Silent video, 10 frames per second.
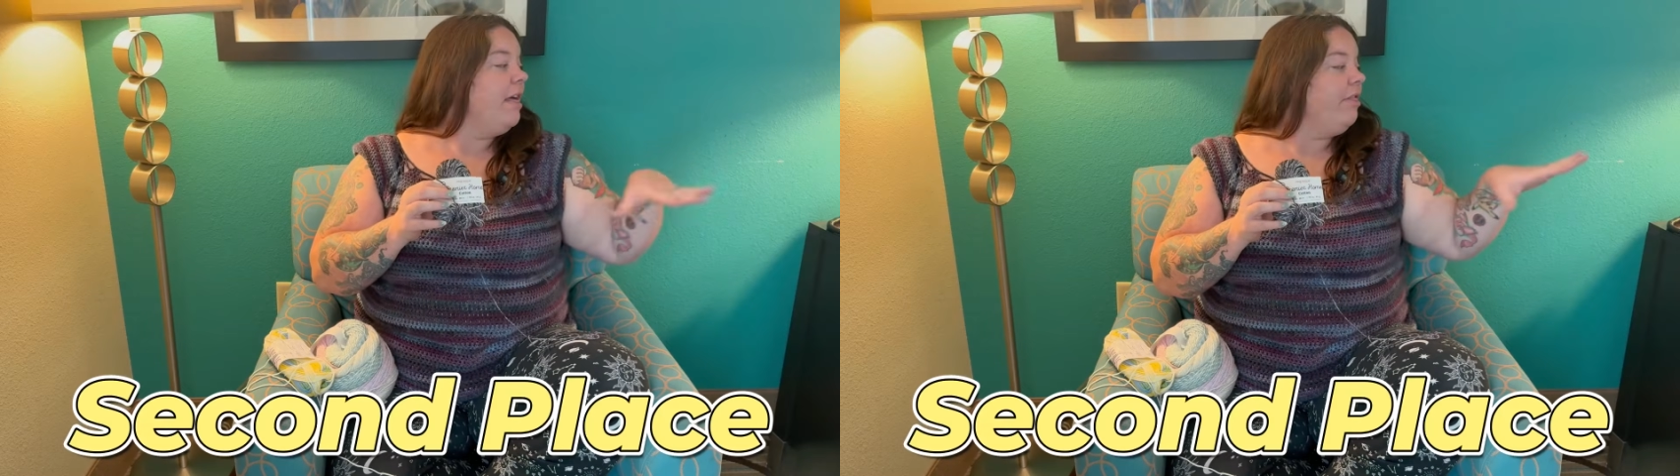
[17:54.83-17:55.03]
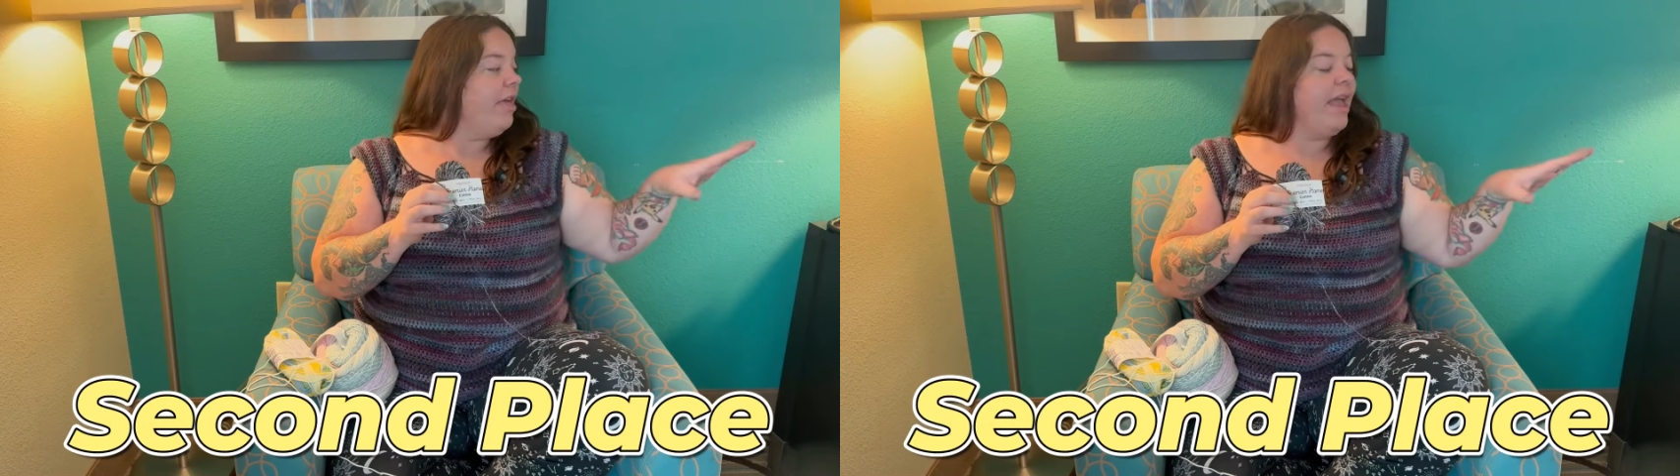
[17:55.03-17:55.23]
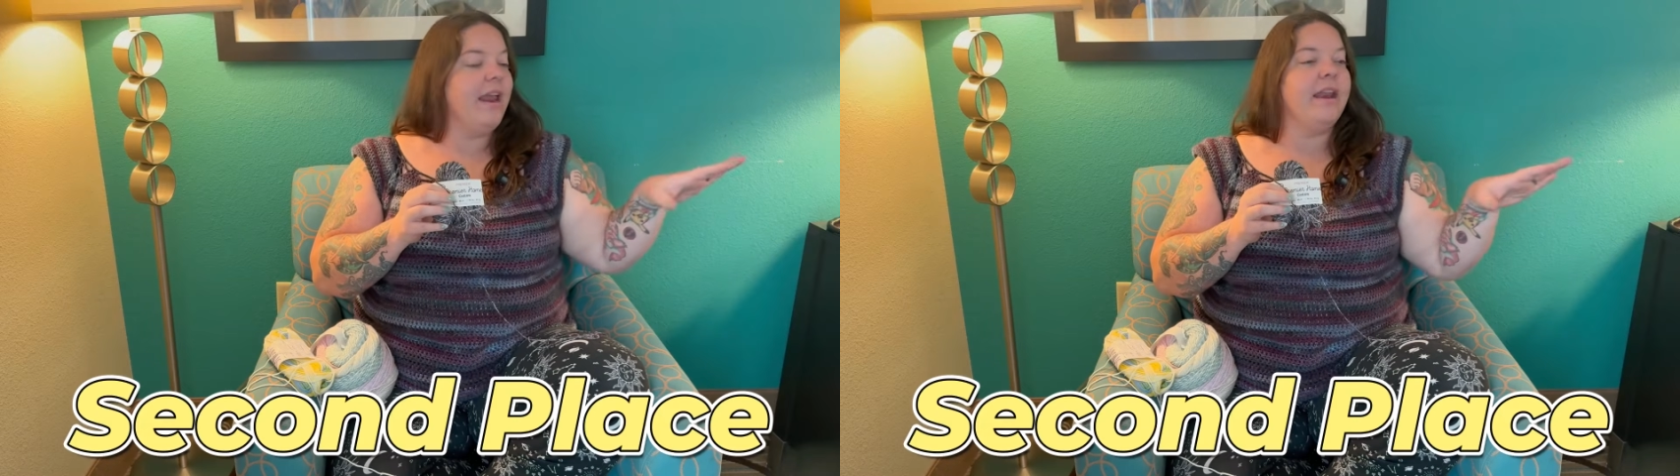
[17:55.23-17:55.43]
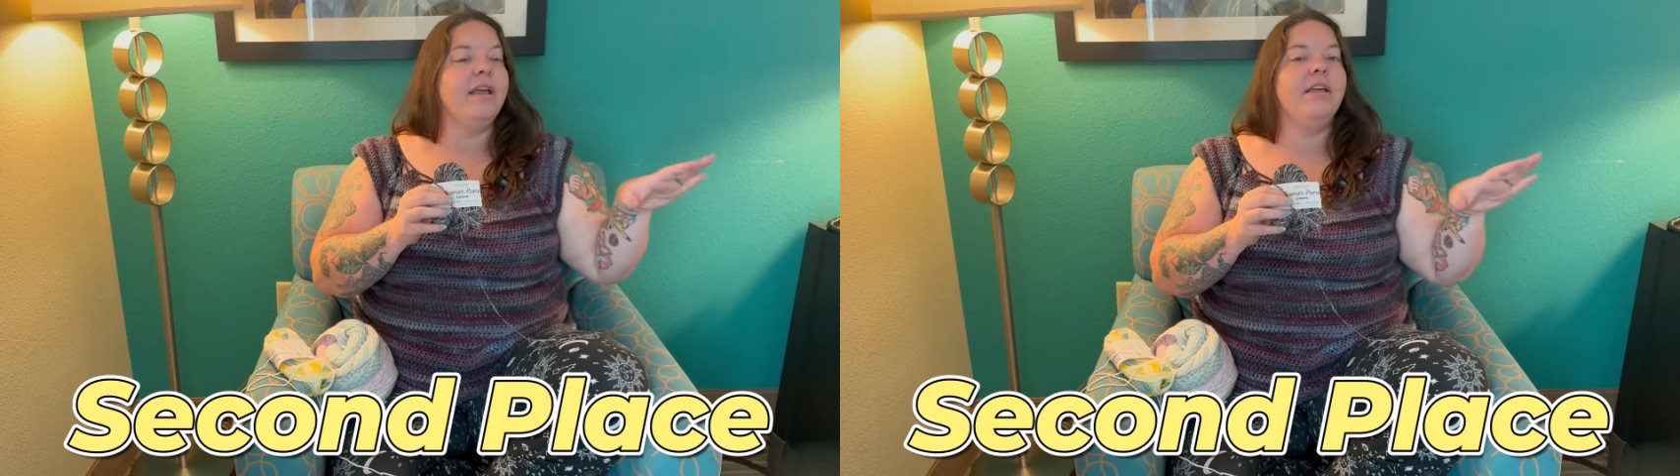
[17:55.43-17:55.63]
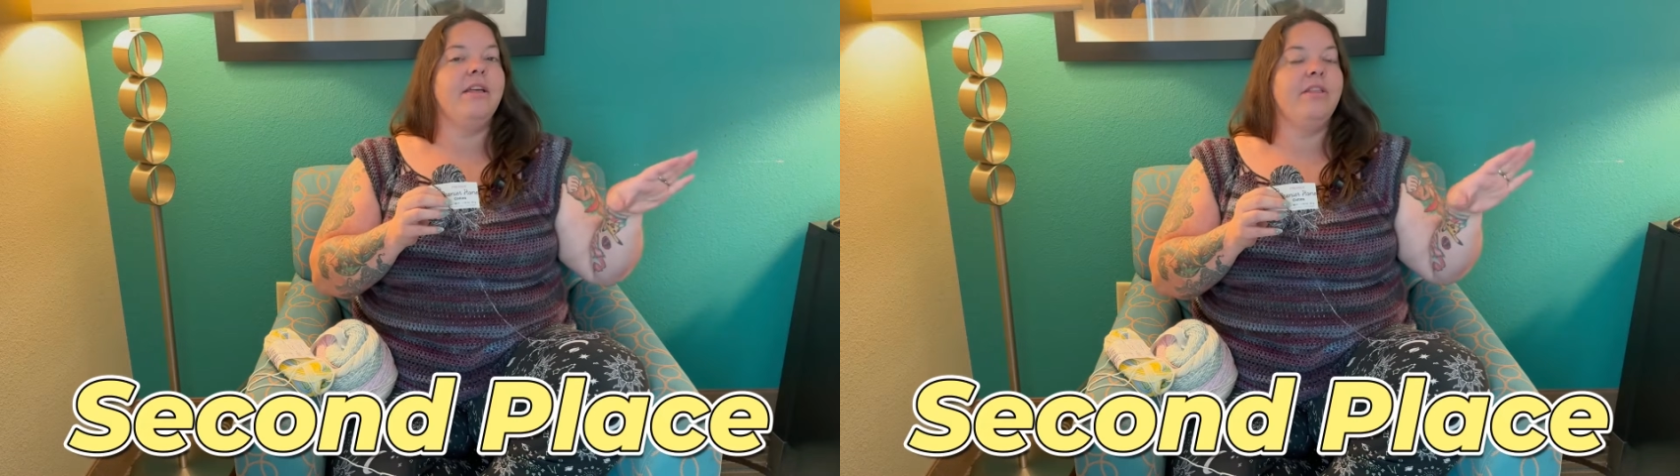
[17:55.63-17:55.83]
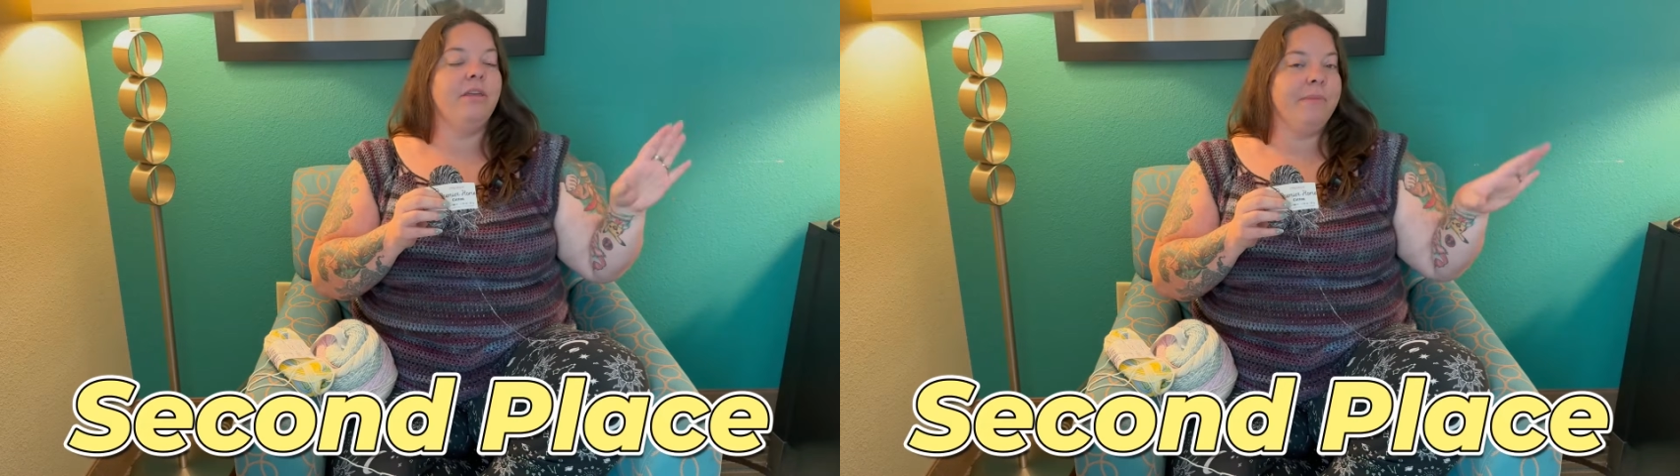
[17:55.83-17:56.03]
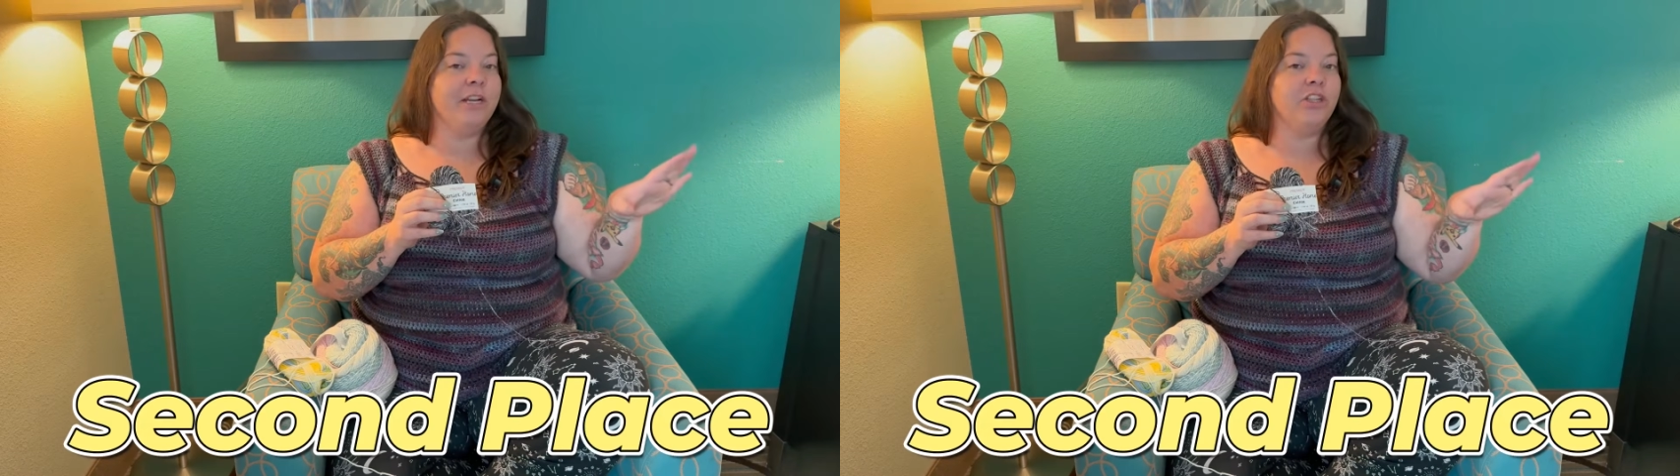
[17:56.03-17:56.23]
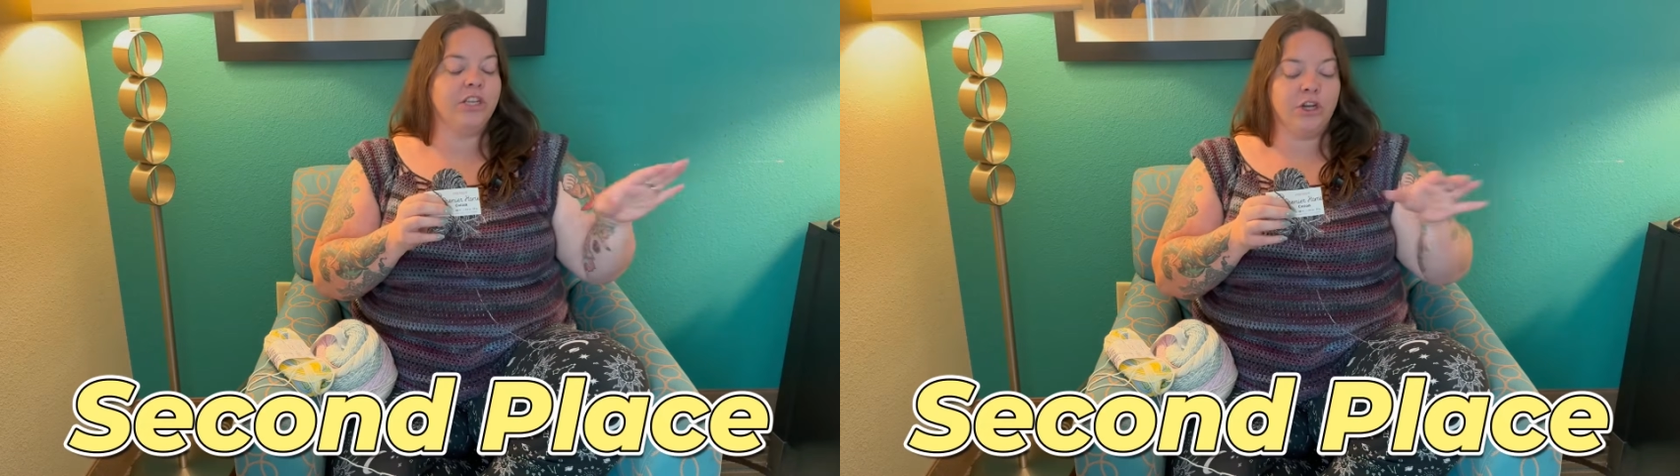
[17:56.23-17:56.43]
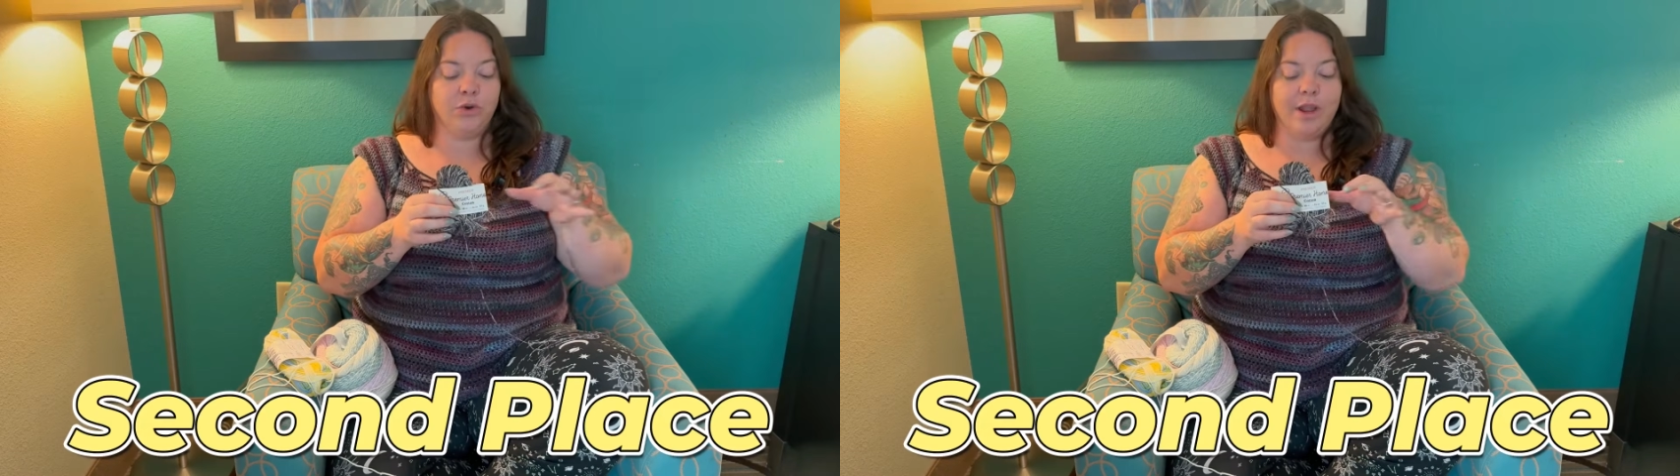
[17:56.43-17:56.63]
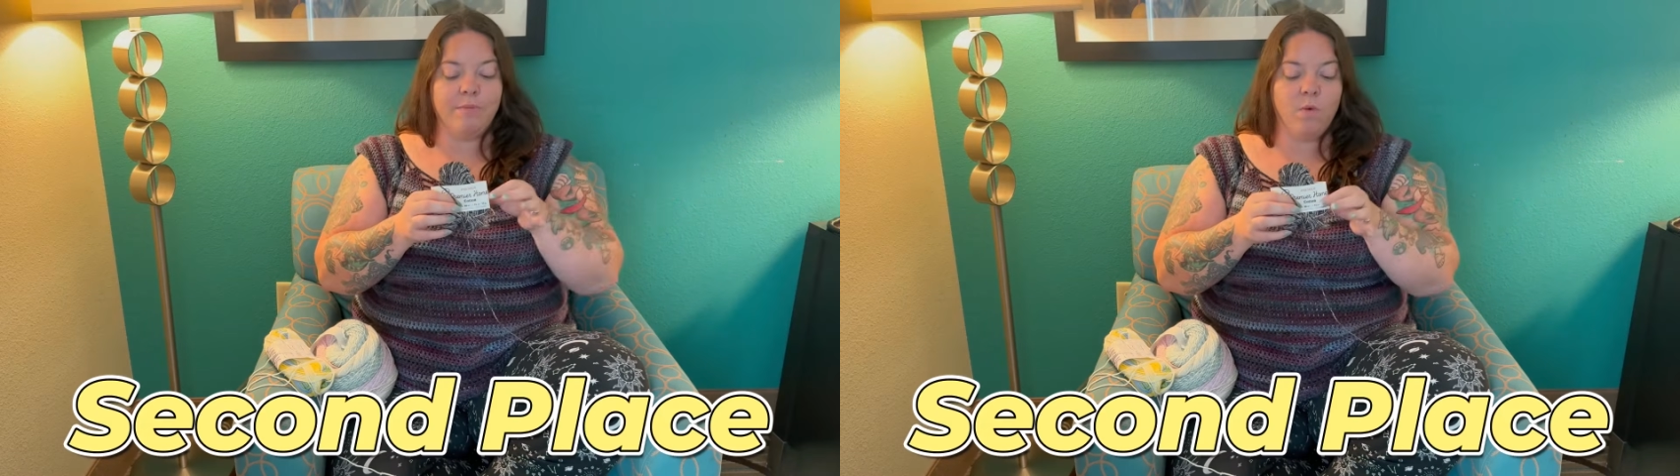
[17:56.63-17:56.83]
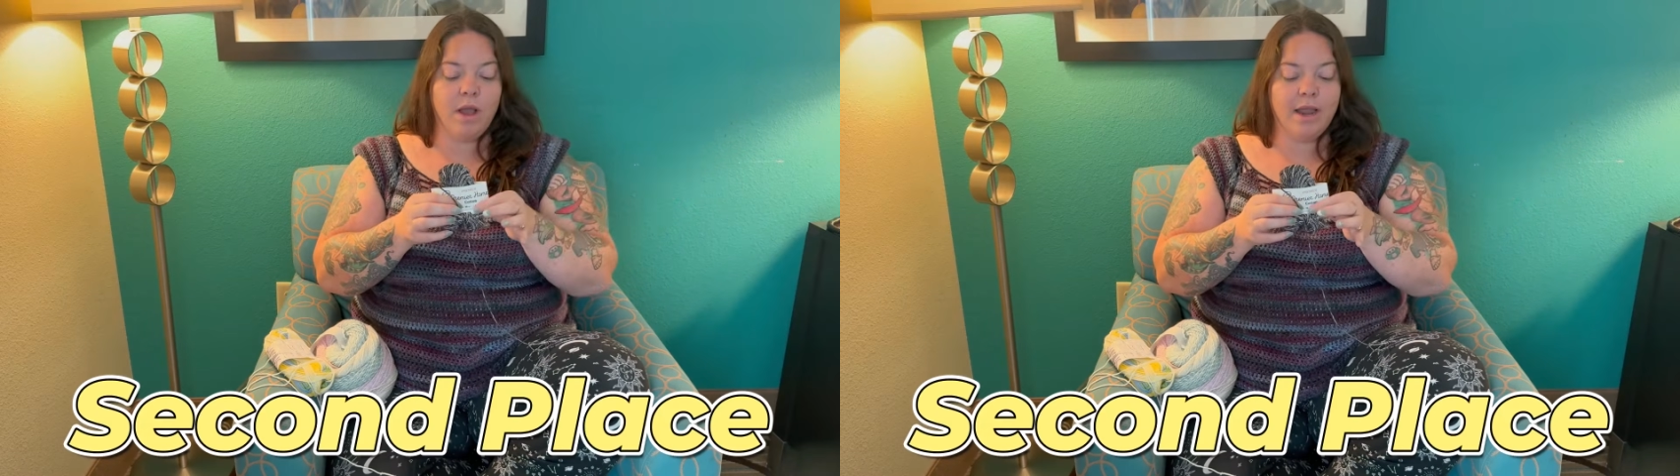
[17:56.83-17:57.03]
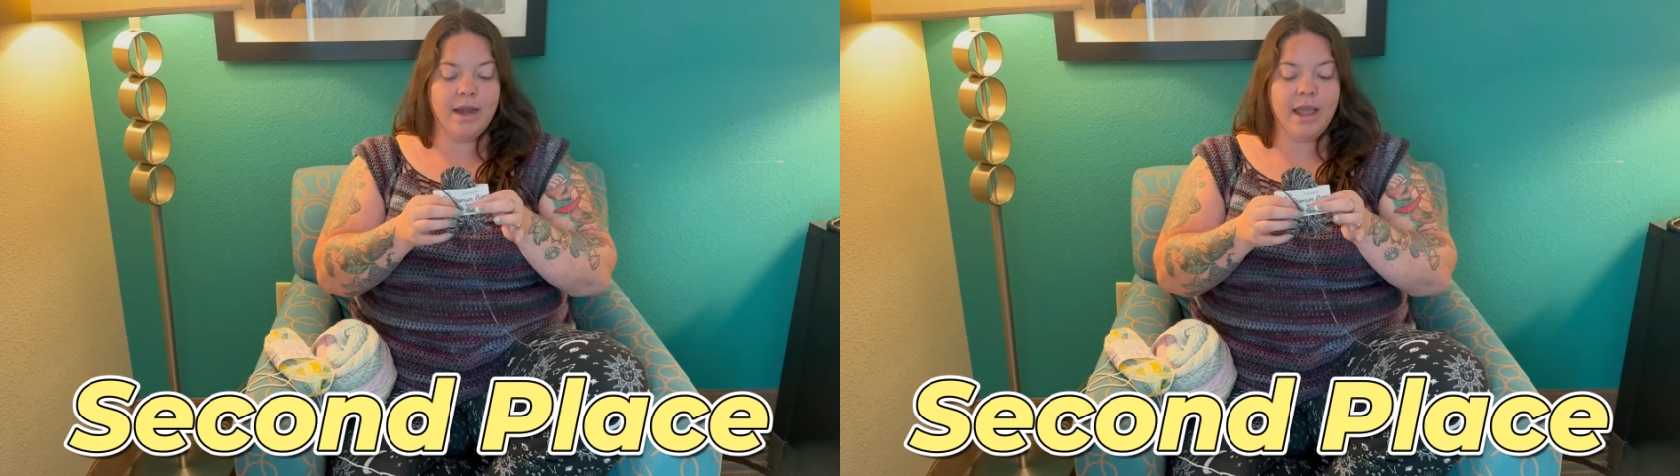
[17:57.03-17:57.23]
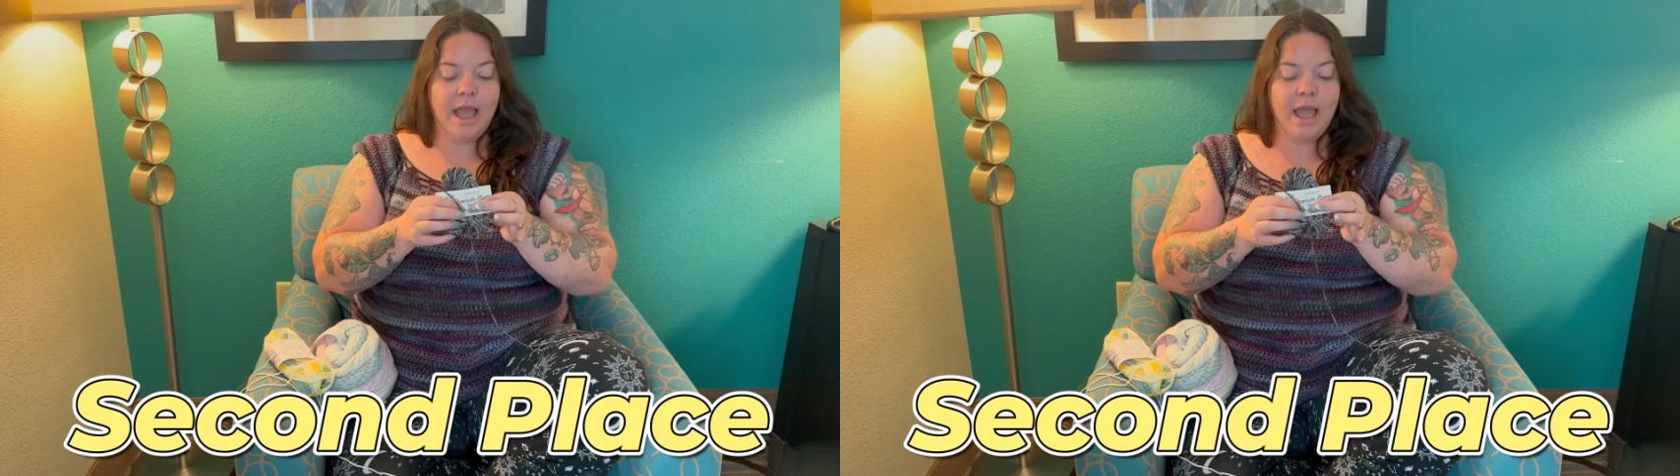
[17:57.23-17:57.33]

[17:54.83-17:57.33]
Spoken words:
than the Peaches and Cream one.